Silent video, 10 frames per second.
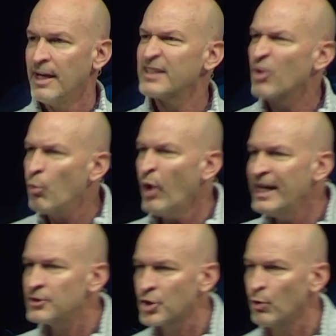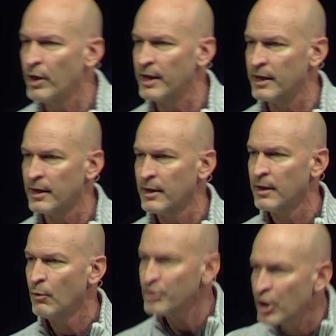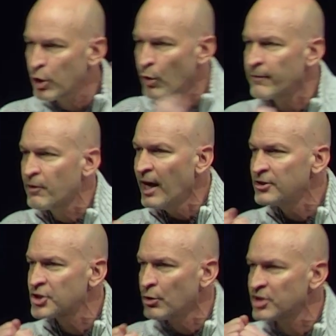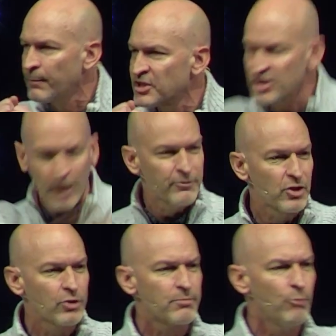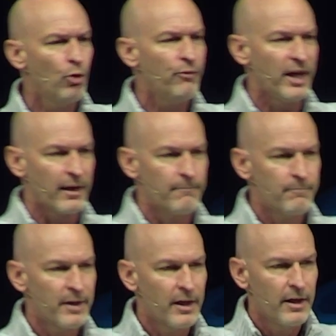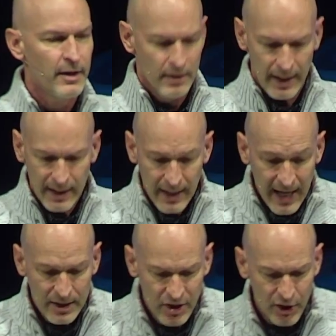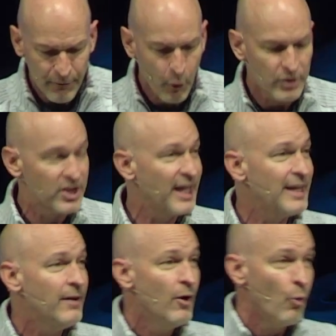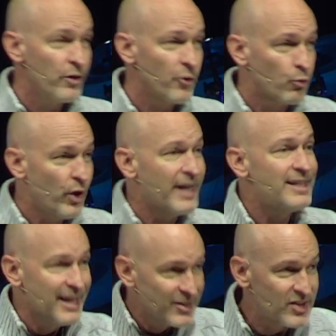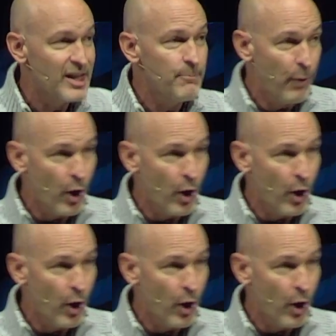It has a weight to it. When the glory of God shows up, stuff starts moving. Like in Exodus 14, when the Red Sea